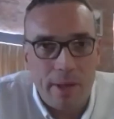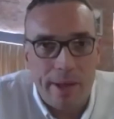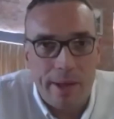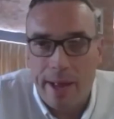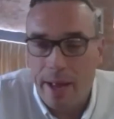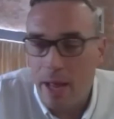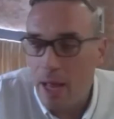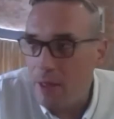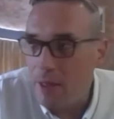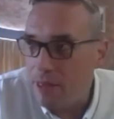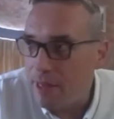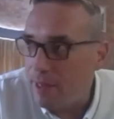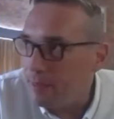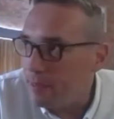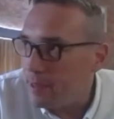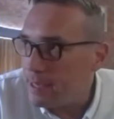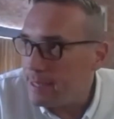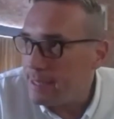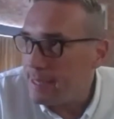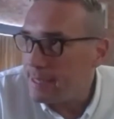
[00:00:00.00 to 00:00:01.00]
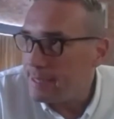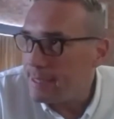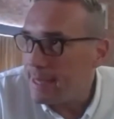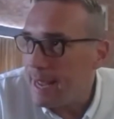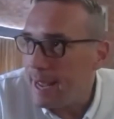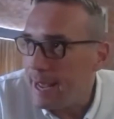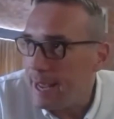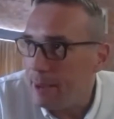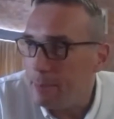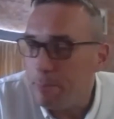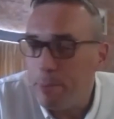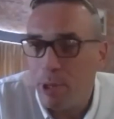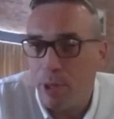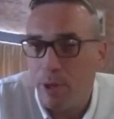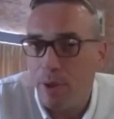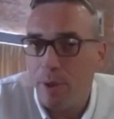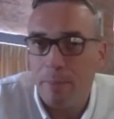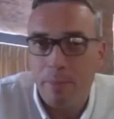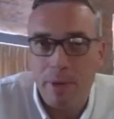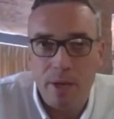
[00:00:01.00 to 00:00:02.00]
I, think this is a
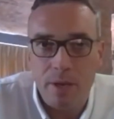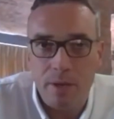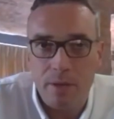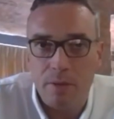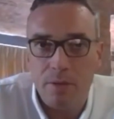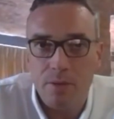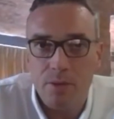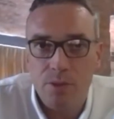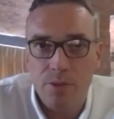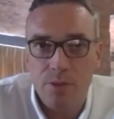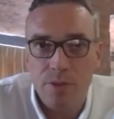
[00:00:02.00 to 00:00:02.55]
permanent